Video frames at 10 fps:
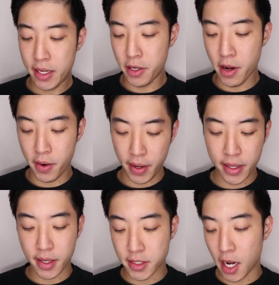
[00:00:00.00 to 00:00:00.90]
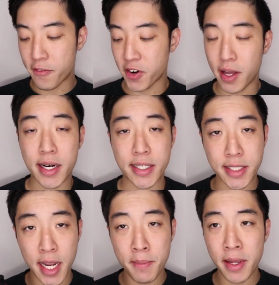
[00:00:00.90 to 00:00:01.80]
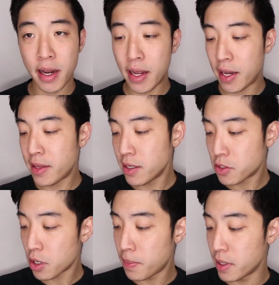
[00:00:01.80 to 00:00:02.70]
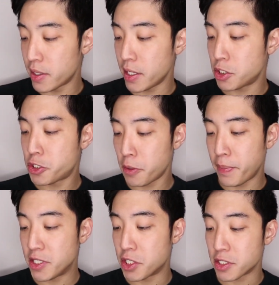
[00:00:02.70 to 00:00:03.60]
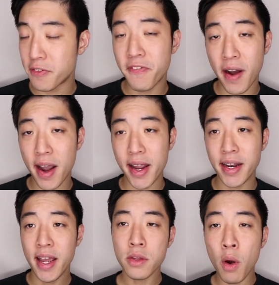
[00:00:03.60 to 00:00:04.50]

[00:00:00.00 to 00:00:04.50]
You know, it does offer a lot of containment and I think durability should be just fine.